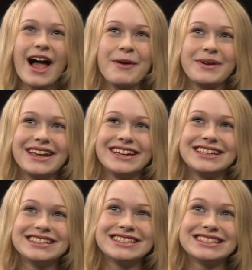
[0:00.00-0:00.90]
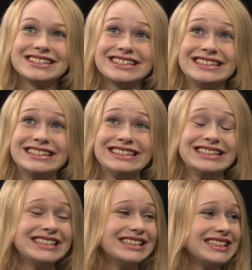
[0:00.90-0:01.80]
Do you
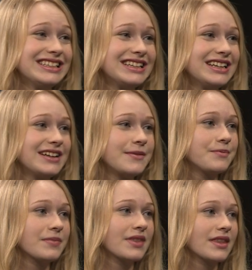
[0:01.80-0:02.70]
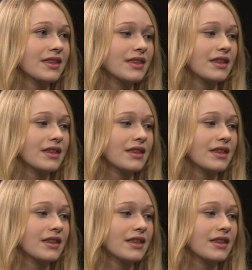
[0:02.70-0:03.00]
remember your audition for Oliver?